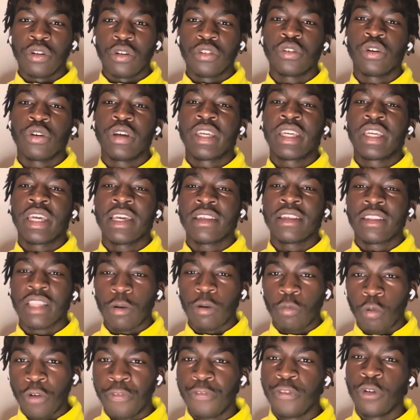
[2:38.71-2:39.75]
So in case I
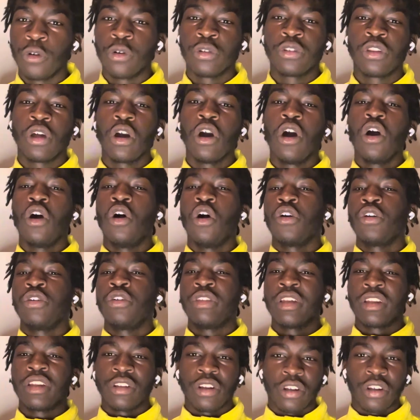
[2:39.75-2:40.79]
waffled or you
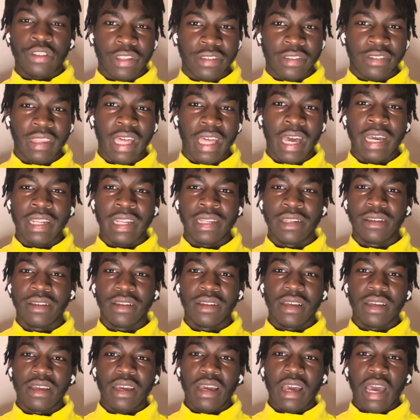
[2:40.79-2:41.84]
didn't understand
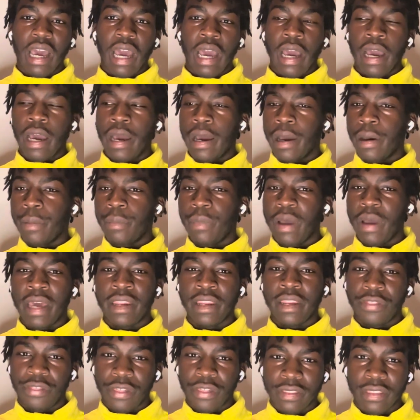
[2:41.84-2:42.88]

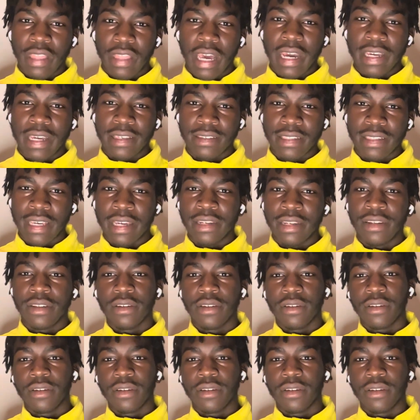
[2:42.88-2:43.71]
anything that I said,